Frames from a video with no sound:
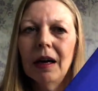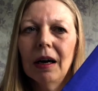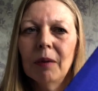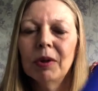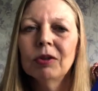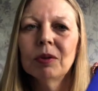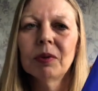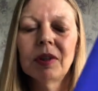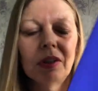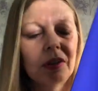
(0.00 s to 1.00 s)
I'll be
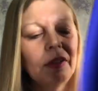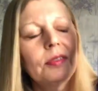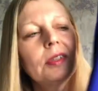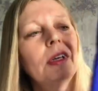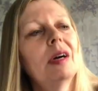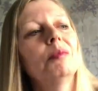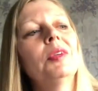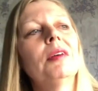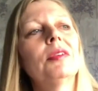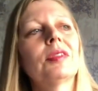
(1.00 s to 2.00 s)
100% honest, I'm
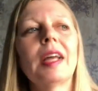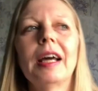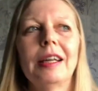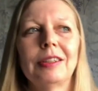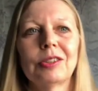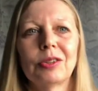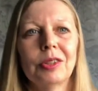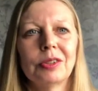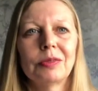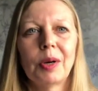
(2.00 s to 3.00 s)
never scared to cut
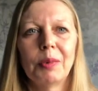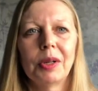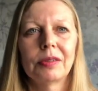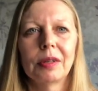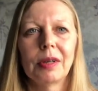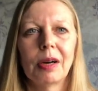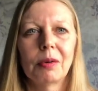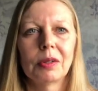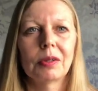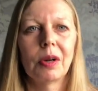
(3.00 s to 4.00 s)
into fabrics. I
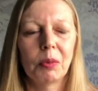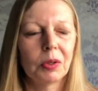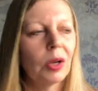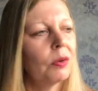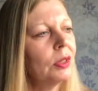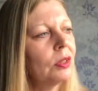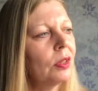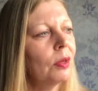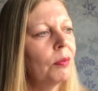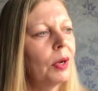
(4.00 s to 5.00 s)
will go into
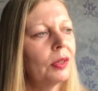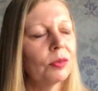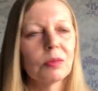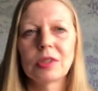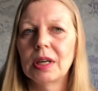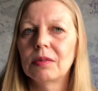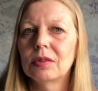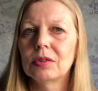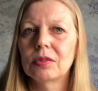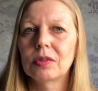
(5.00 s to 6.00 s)
them, but sometimes
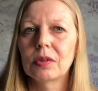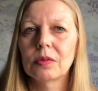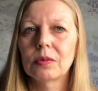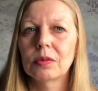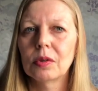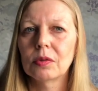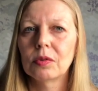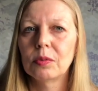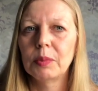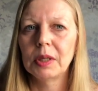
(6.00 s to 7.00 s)
they just don't
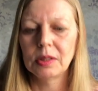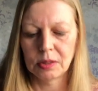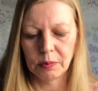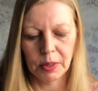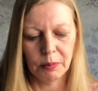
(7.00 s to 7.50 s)
speak to me.